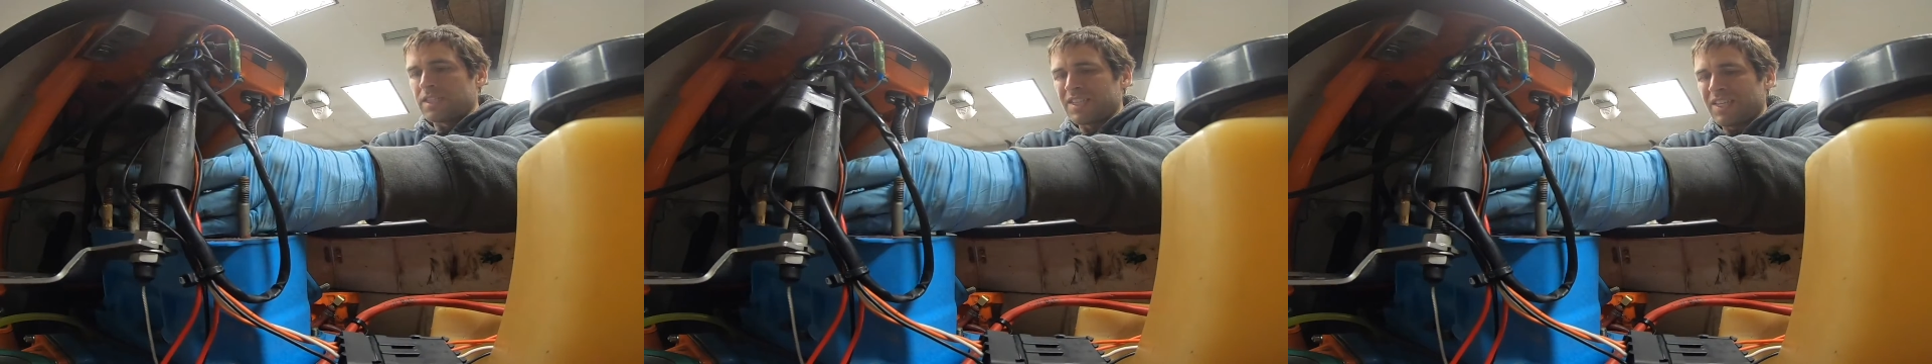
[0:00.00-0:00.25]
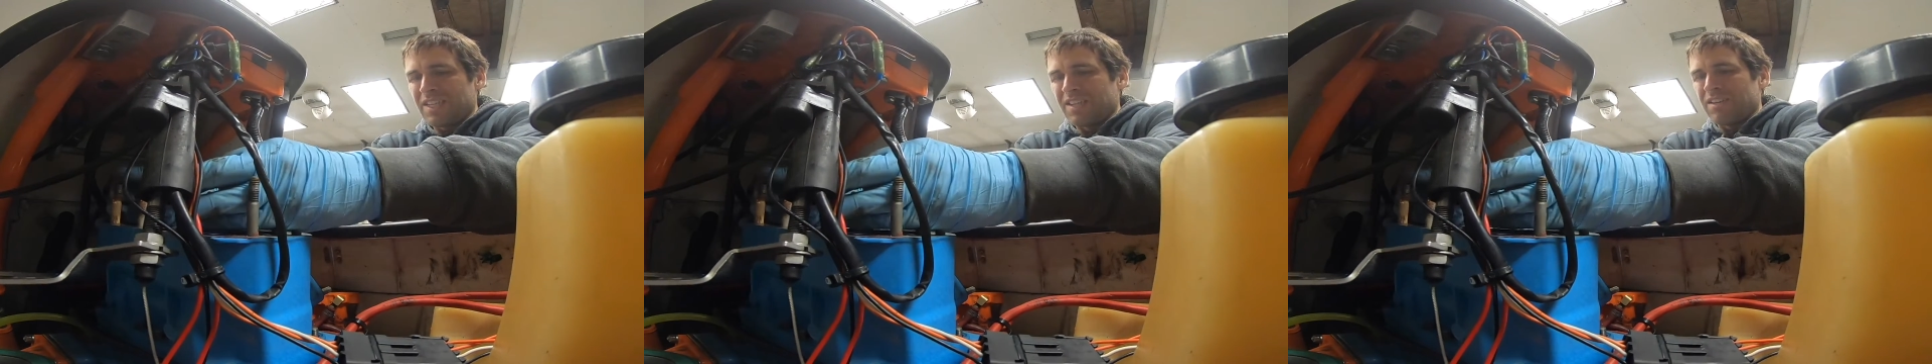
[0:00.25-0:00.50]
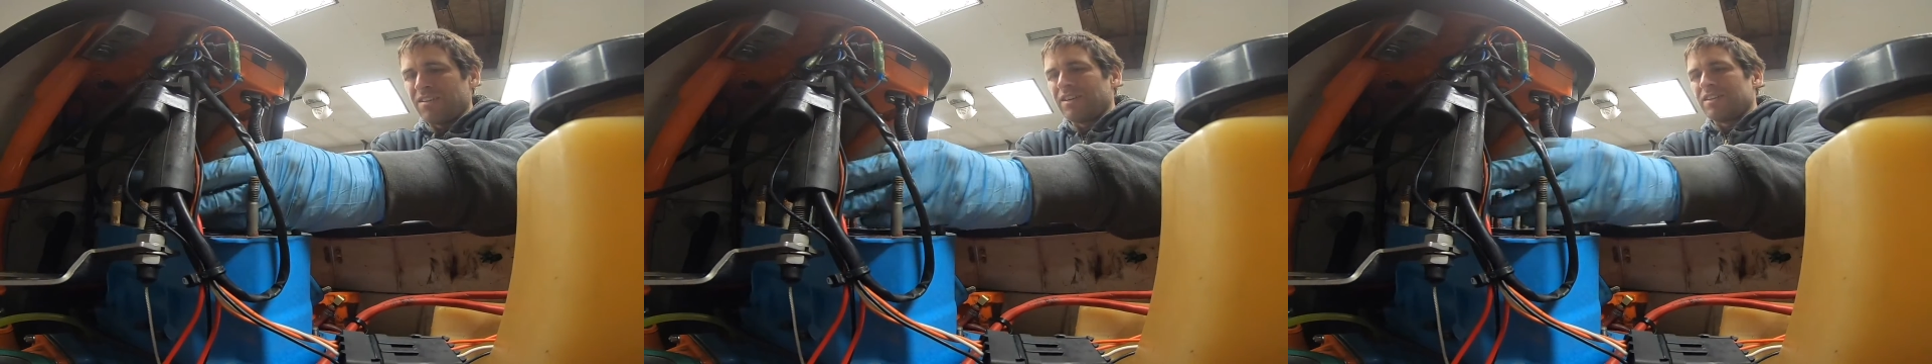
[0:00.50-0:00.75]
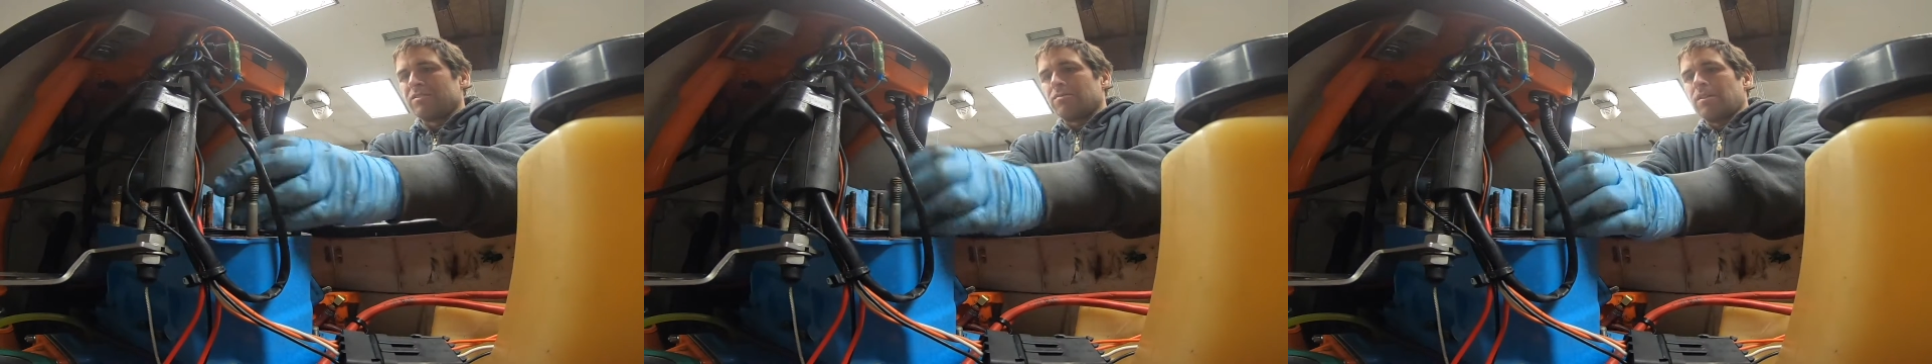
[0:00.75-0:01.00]
cylinder
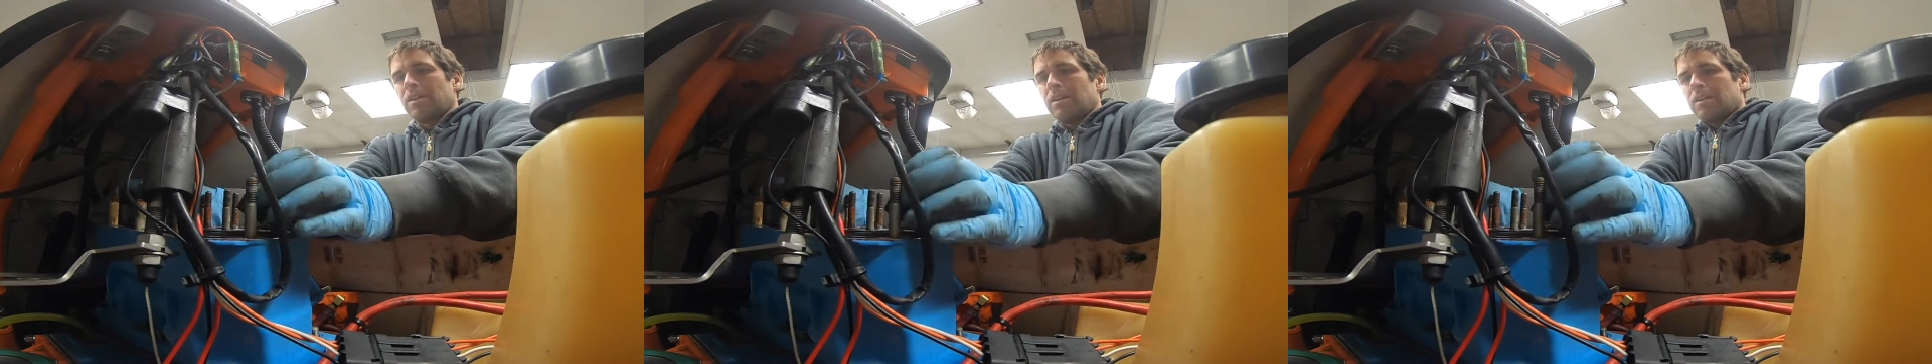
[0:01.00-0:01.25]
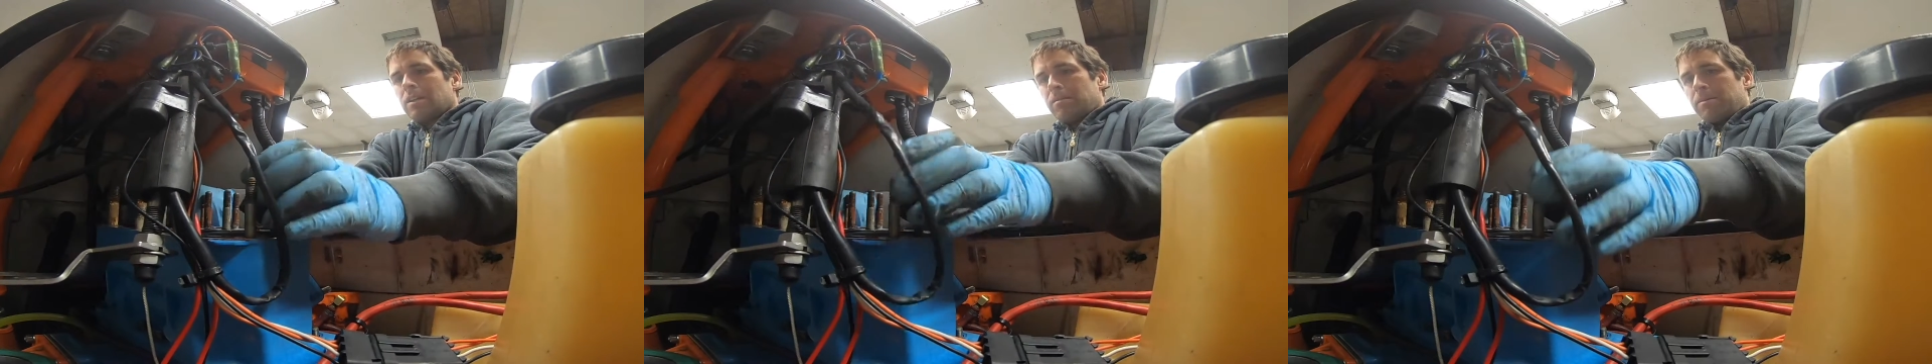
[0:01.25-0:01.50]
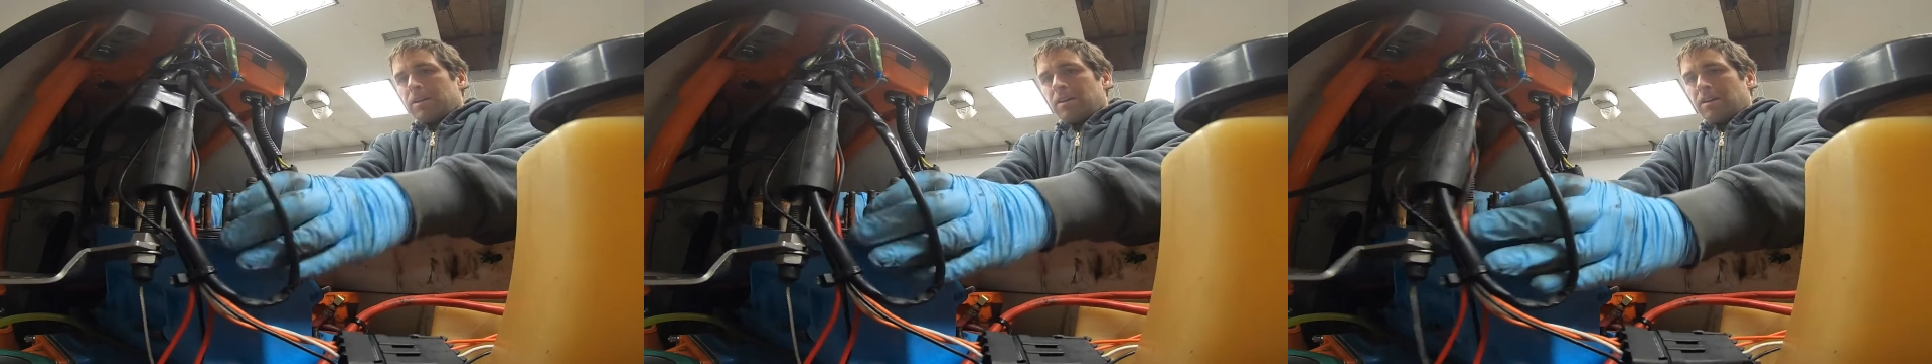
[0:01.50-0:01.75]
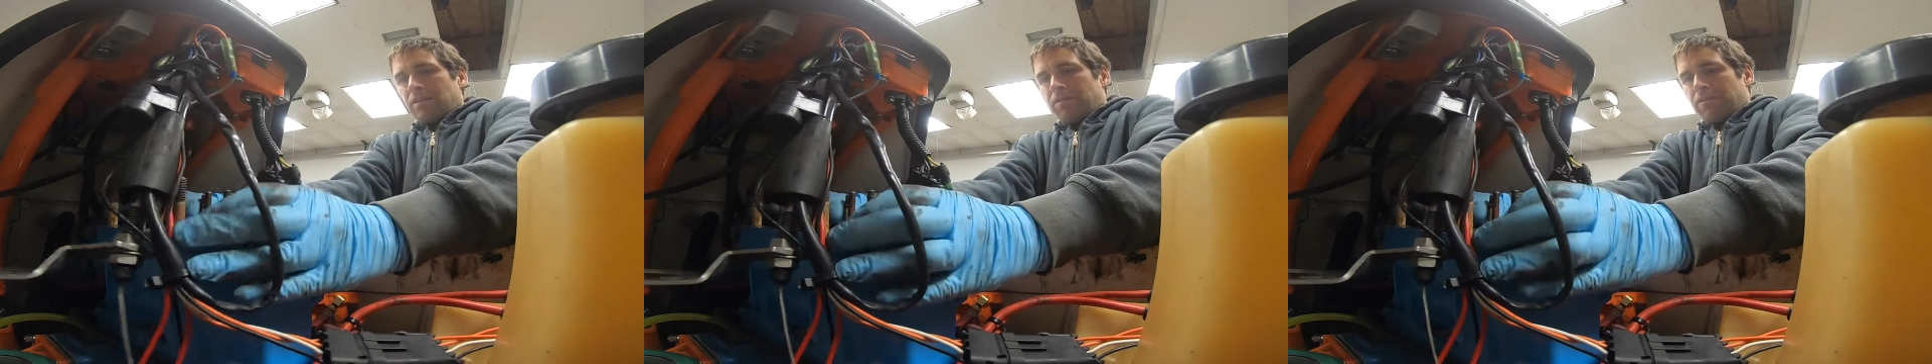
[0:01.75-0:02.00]
is ready to come
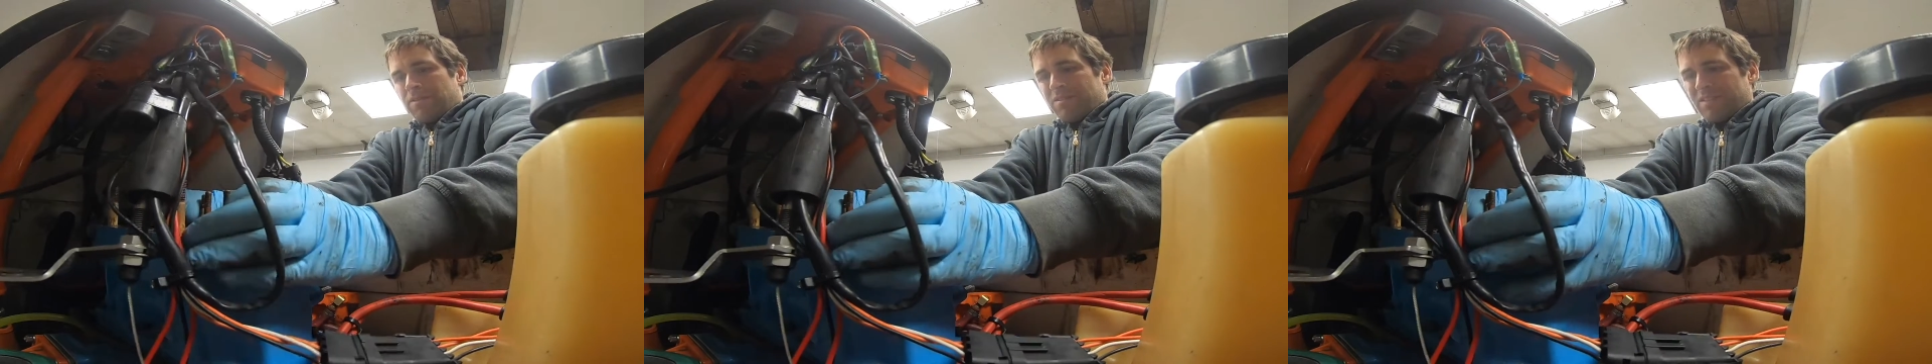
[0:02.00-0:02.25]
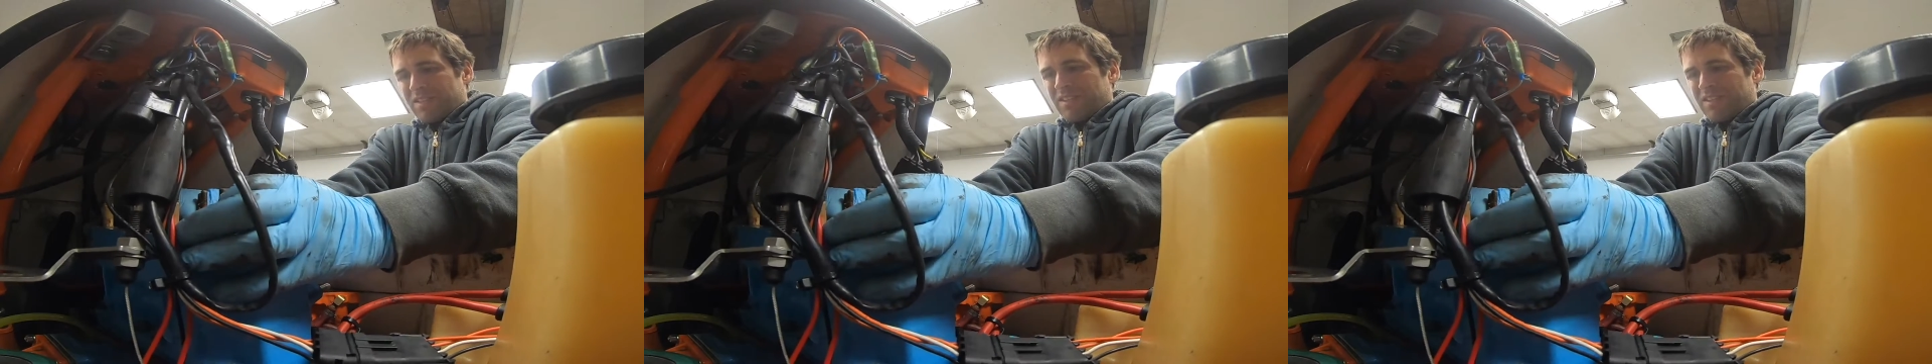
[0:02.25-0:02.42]
off.